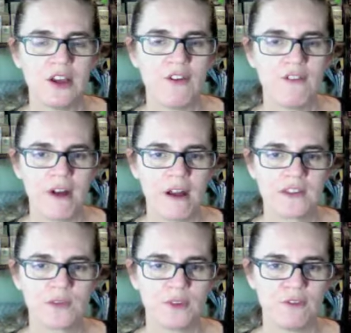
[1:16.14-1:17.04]

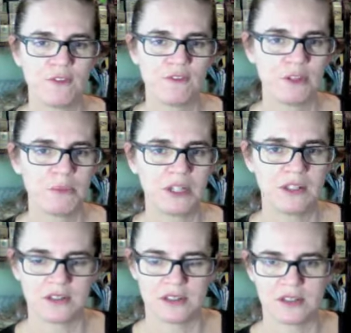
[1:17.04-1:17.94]
fives with the 15-minute
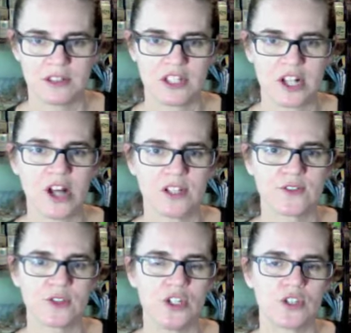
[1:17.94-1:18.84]
slots for
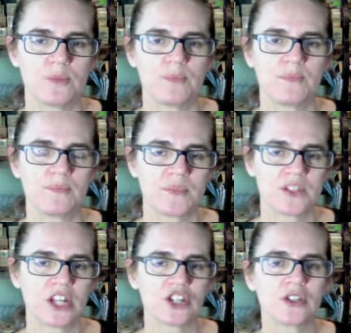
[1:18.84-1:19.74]
each
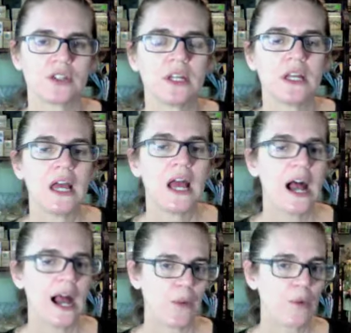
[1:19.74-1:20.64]
section.
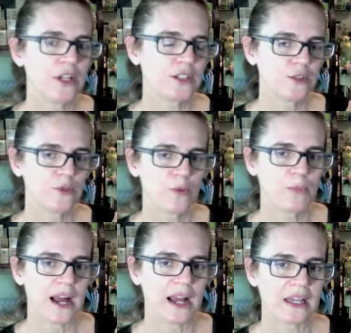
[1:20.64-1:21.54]
I wanted to go
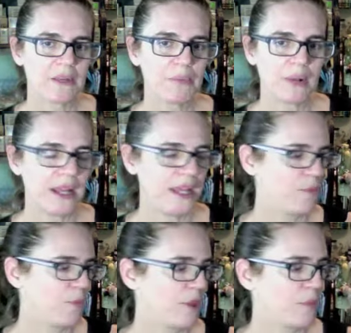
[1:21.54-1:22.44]
back and play
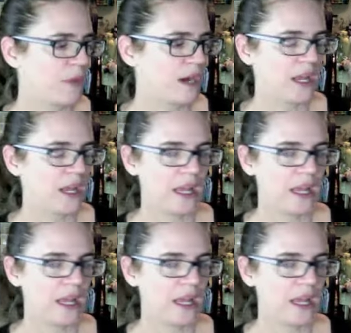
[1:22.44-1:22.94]
with my